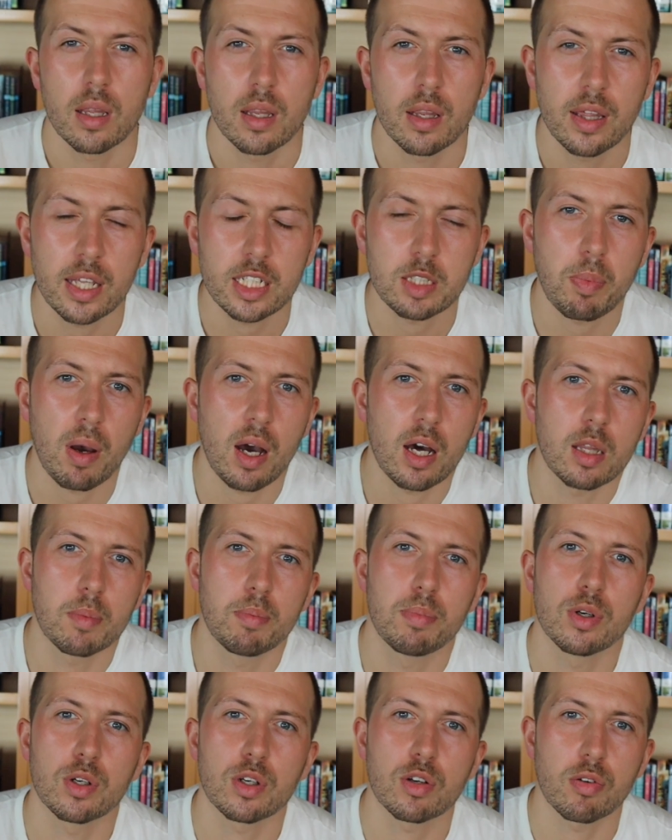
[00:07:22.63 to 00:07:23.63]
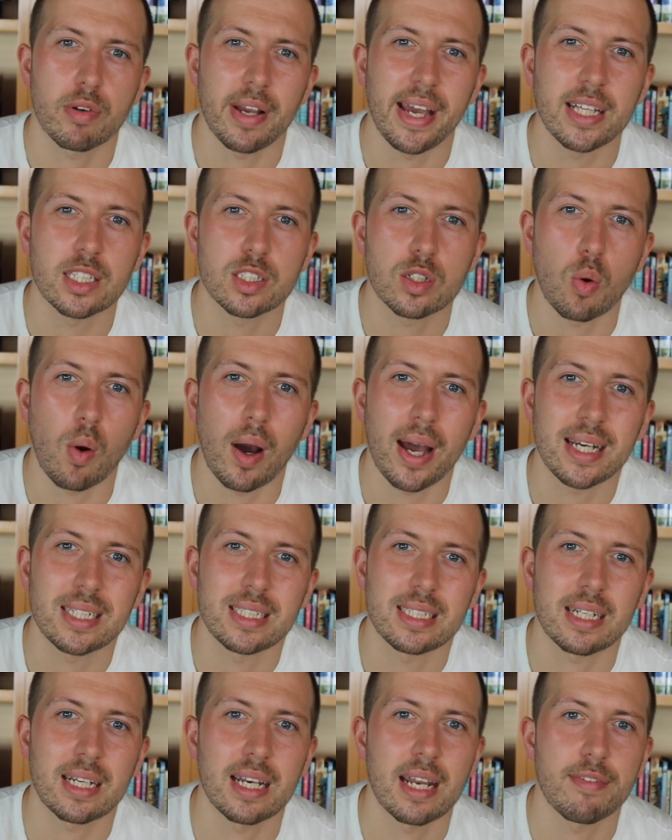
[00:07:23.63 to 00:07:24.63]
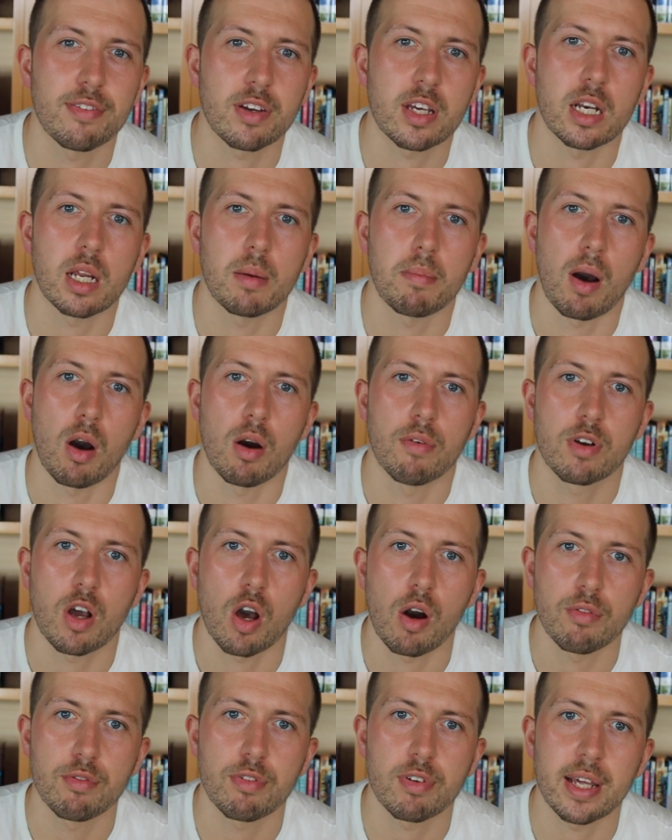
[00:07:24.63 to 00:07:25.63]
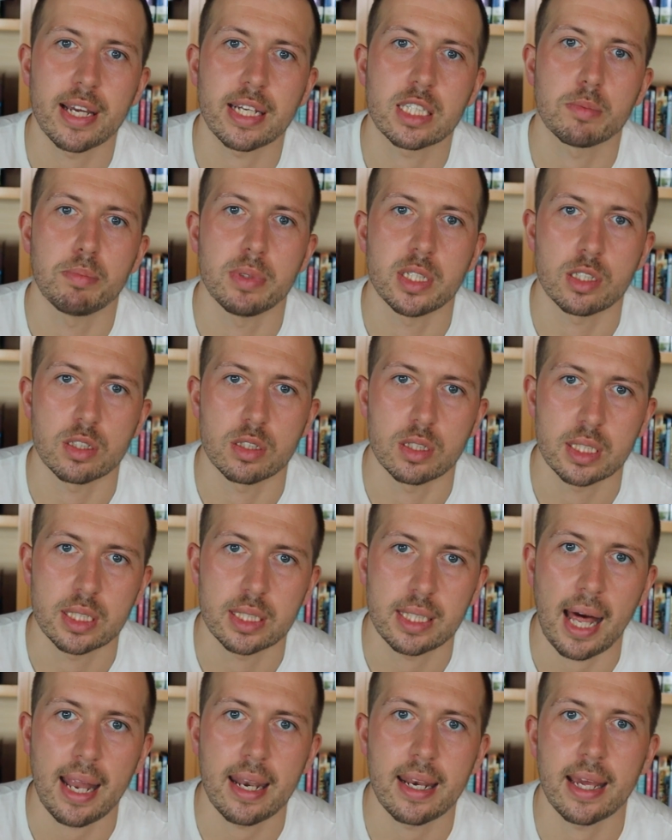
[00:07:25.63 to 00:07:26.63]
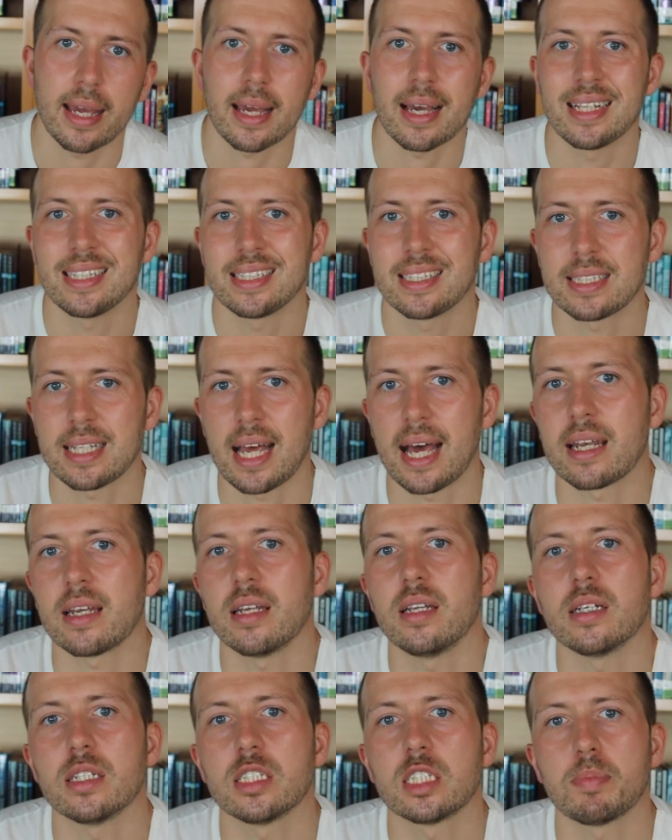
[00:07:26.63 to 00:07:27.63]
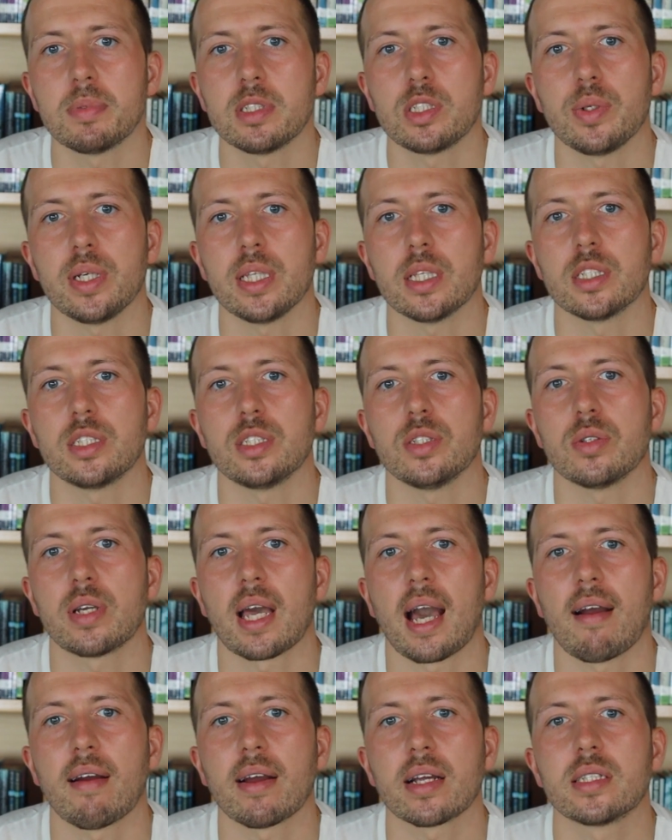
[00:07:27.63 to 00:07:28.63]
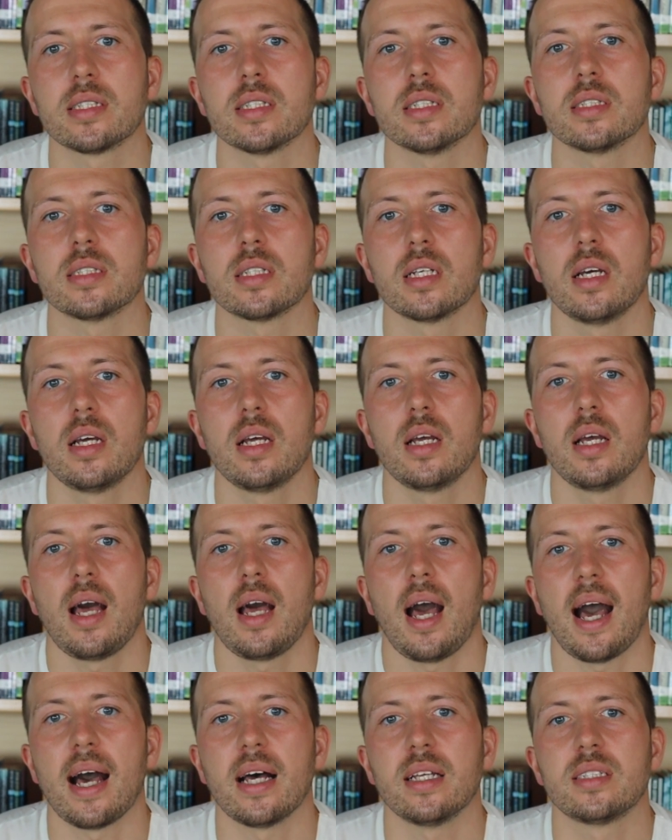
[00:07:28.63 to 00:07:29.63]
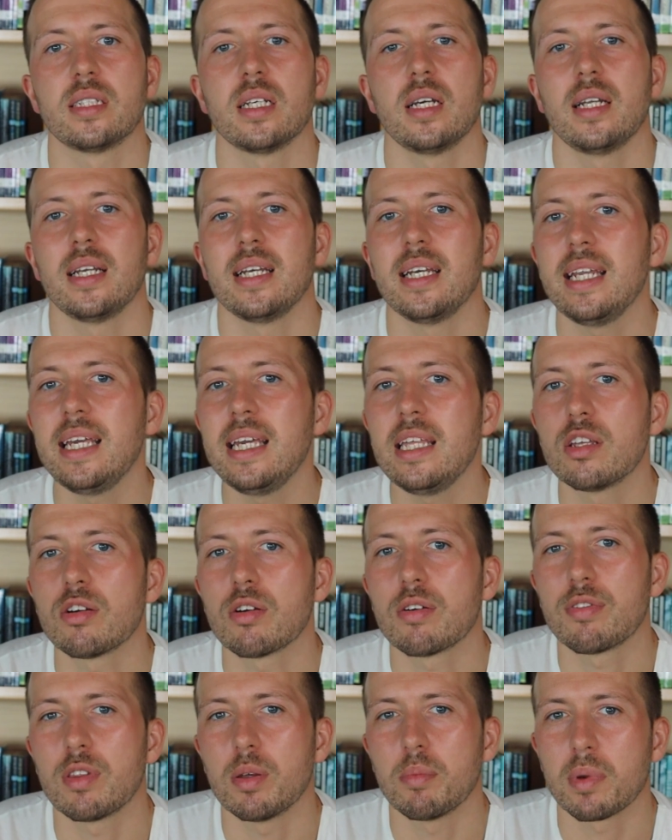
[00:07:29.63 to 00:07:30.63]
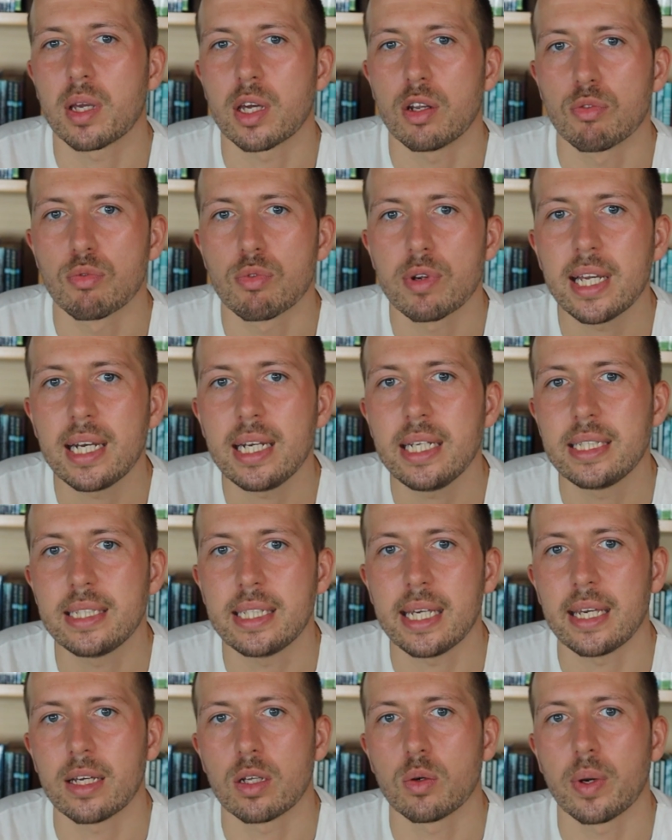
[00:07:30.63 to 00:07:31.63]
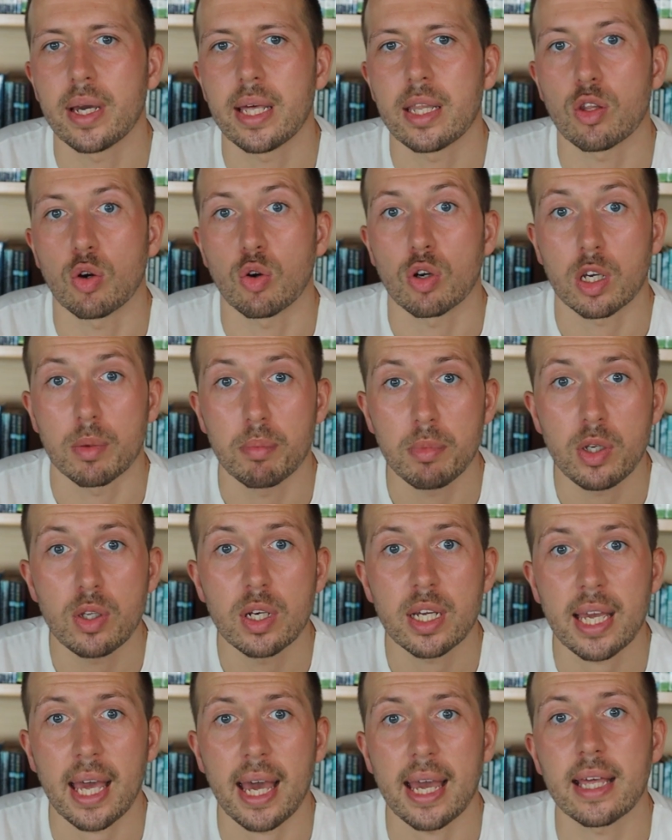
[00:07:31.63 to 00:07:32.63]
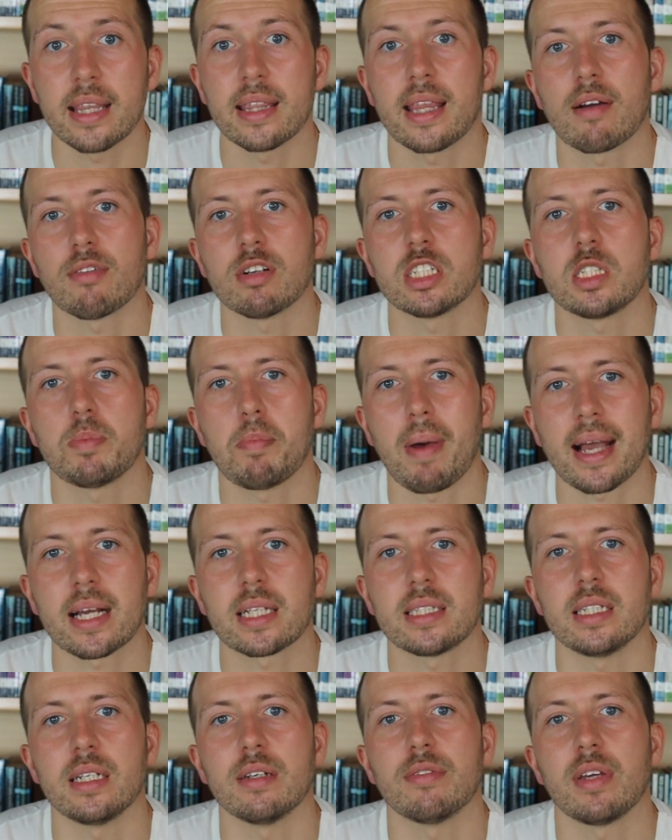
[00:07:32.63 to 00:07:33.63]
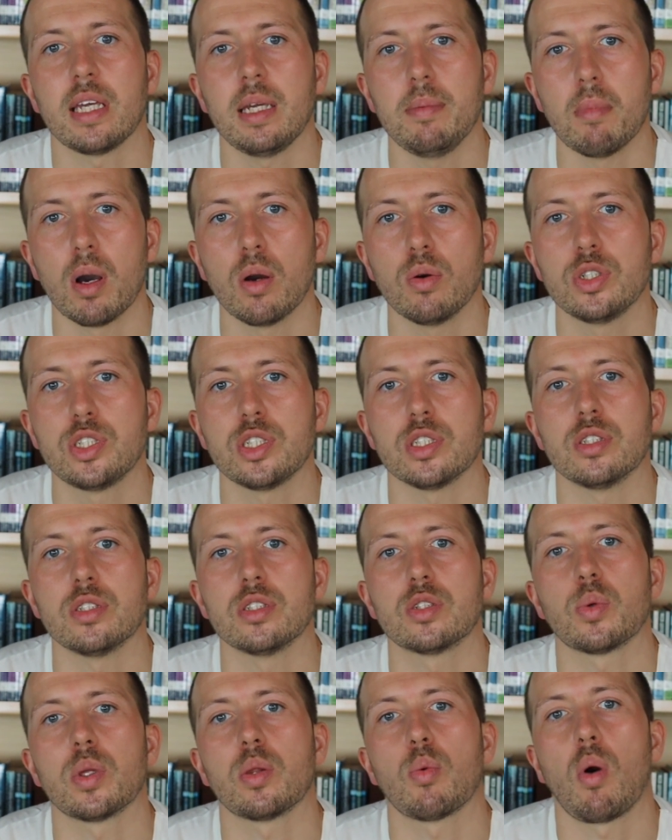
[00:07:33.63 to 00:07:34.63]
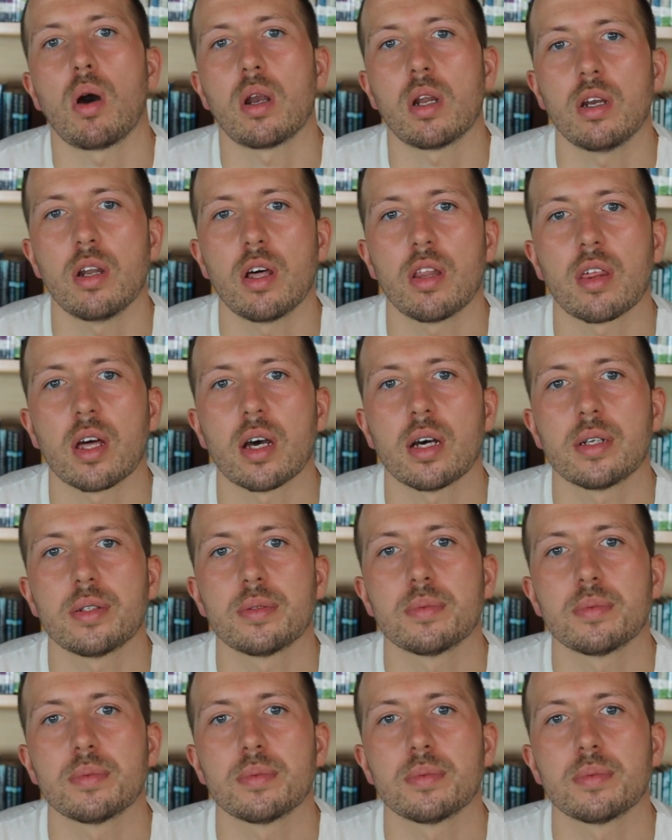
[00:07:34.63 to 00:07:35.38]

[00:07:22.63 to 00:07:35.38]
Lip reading: This part of the book creates quite a significant amount of conflict, misunderstanding and sadness between the two characters, as neither of them can really deal with or communicate their respective emotions with one another.